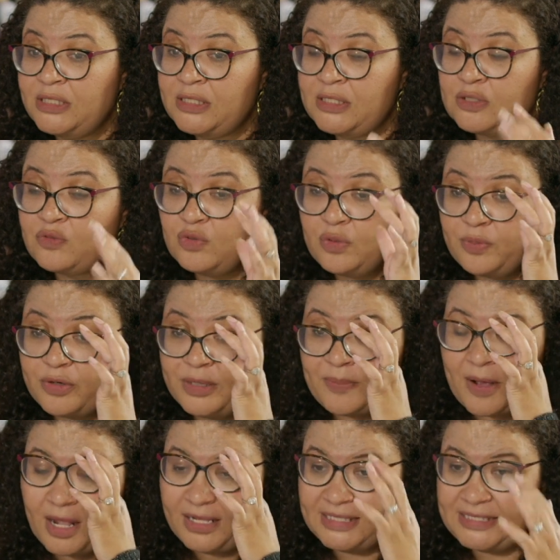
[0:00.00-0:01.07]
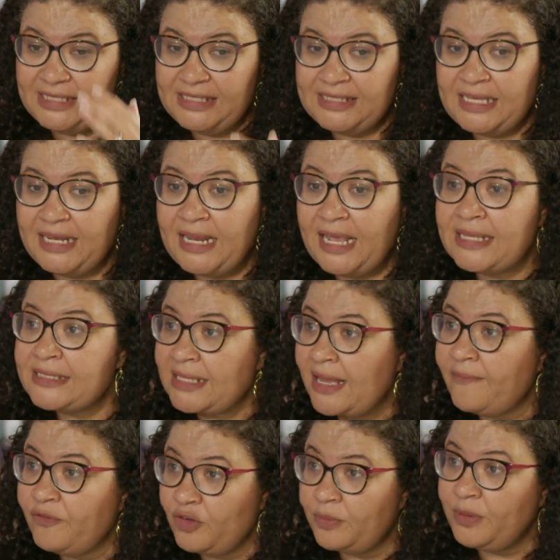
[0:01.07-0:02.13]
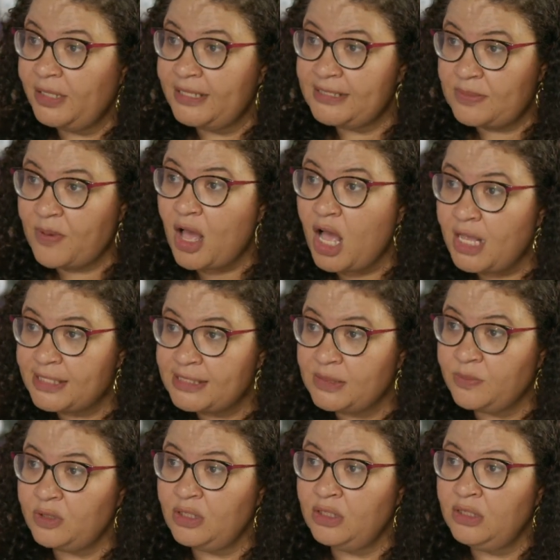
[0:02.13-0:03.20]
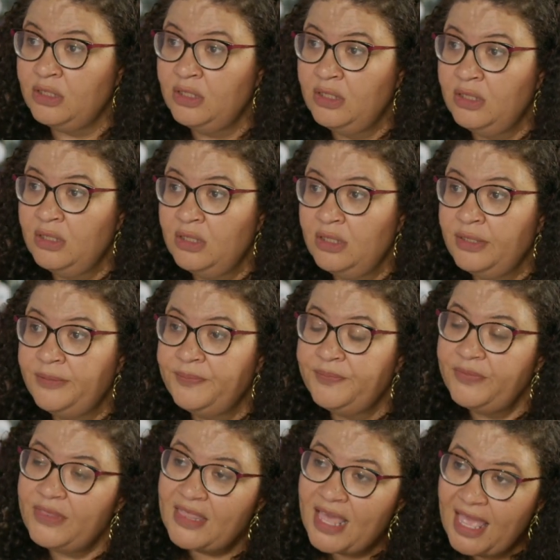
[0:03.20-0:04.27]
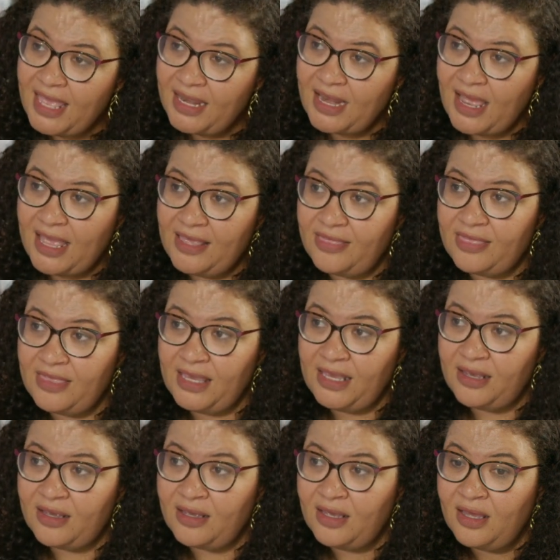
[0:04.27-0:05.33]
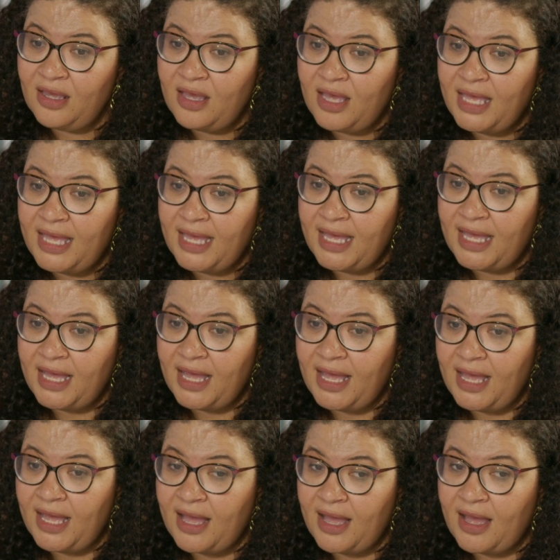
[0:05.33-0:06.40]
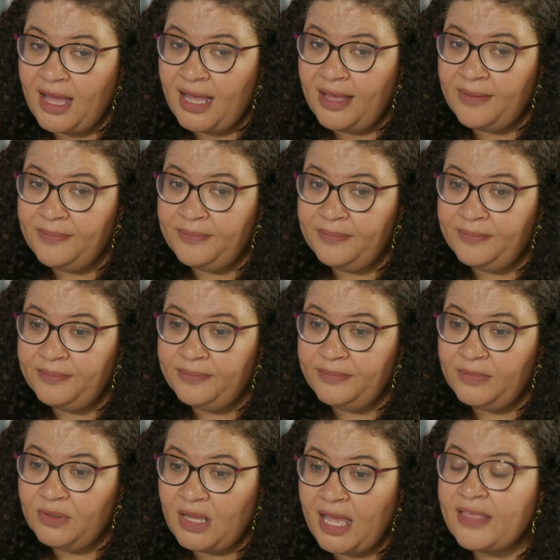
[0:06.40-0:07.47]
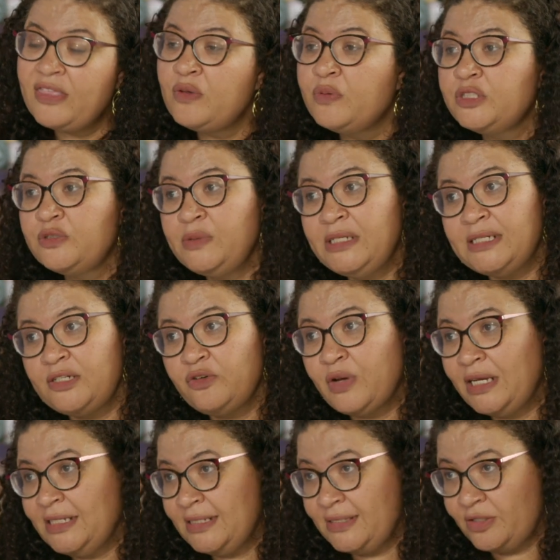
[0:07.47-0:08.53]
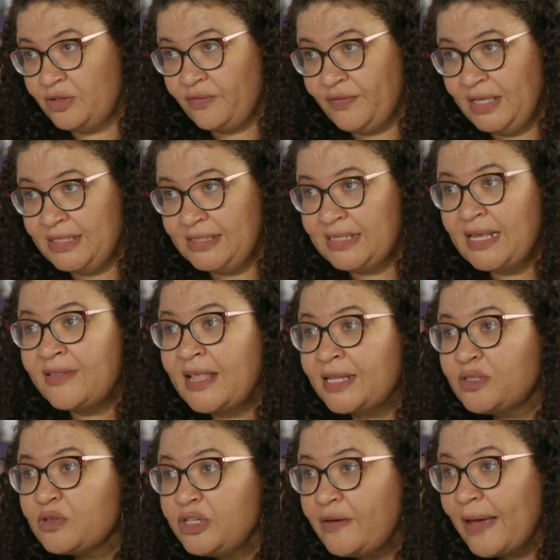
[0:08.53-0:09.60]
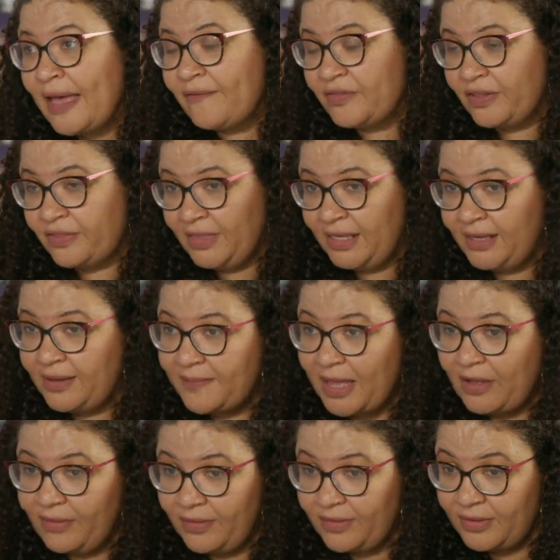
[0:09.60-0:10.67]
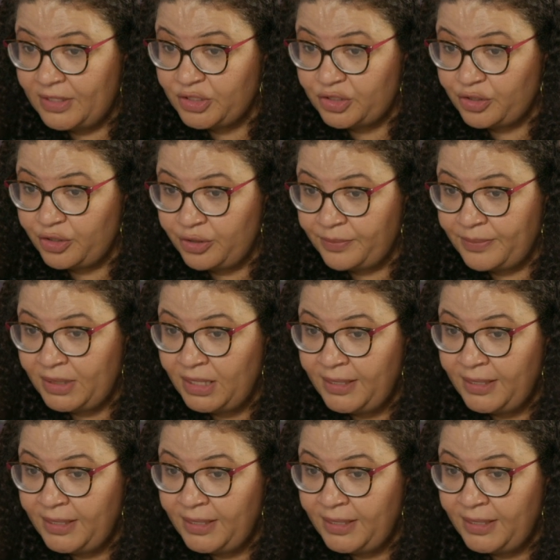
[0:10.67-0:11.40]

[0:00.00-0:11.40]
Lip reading: school board policy said, as comfortable as possible, then I think we're doing a great disservice. And that's where you have to think about the term,